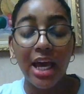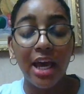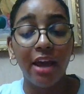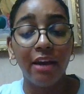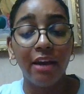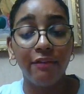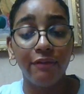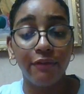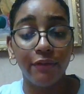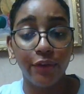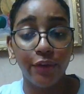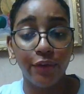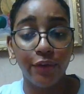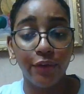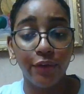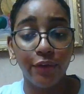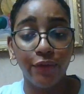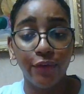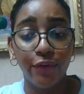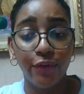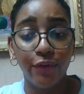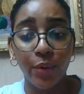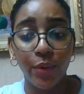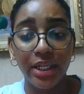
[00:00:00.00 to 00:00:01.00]
If
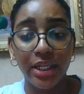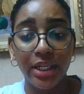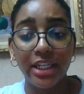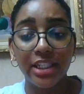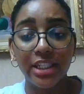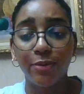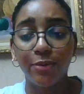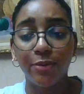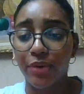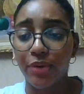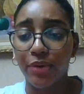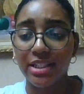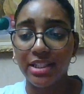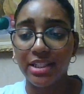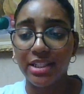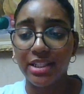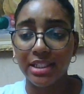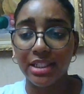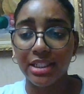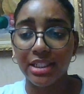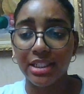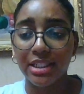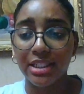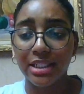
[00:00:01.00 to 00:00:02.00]
fluid is
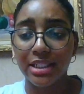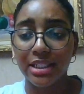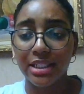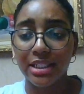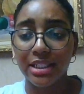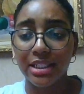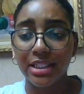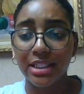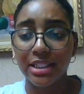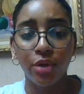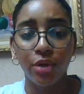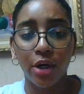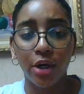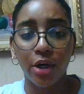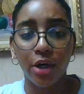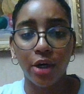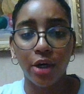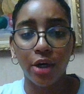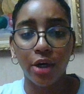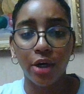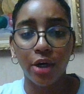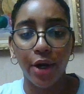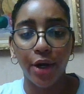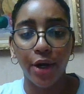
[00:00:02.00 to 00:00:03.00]
present, the dull note
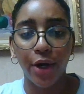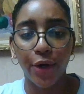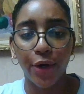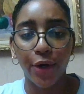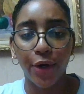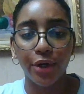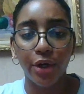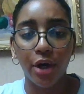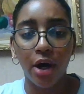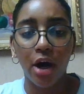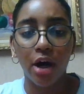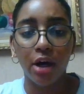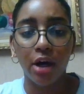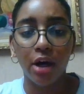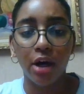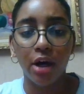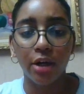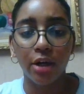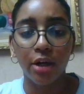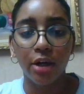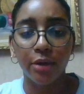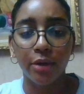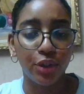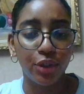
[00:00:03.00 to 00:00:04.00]
heard on
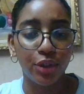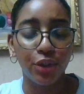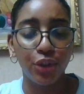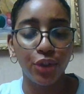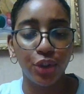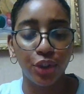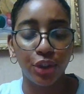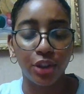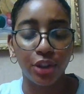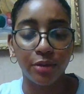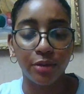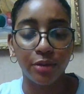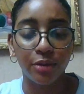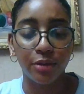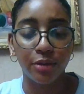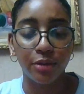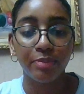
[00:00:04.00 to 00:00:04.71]
percussion